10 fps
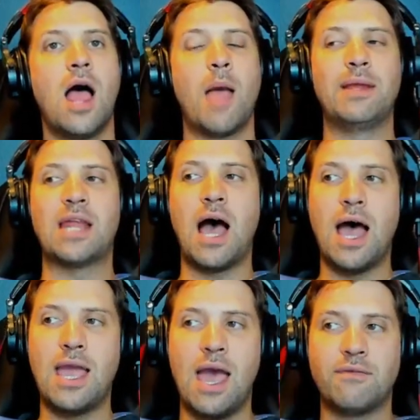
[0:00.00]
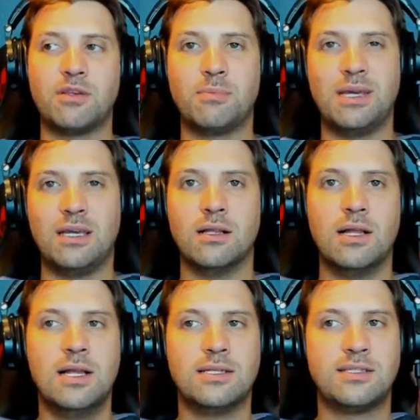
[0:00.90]
I mean, I have to be
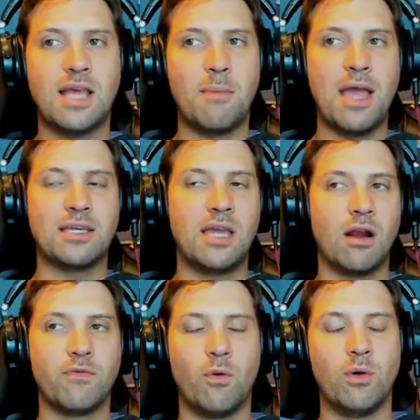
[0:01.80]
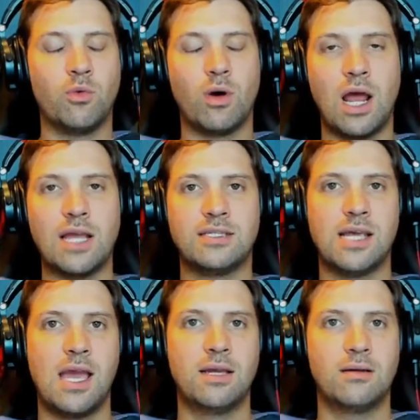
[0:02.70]
semi-careful with what I
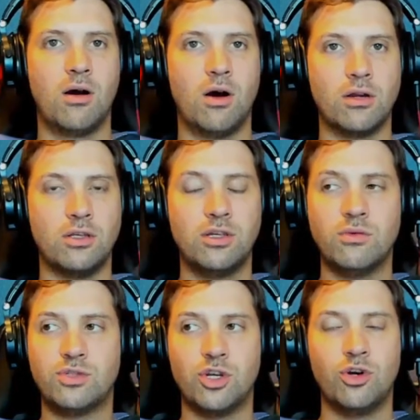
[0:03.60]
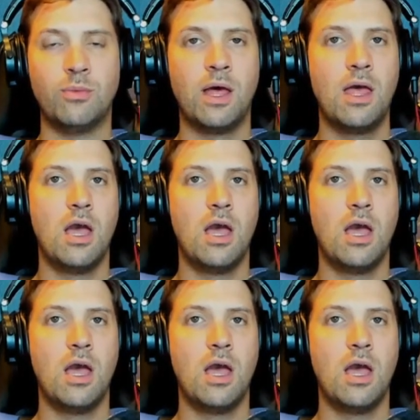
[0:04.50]
say on YouTube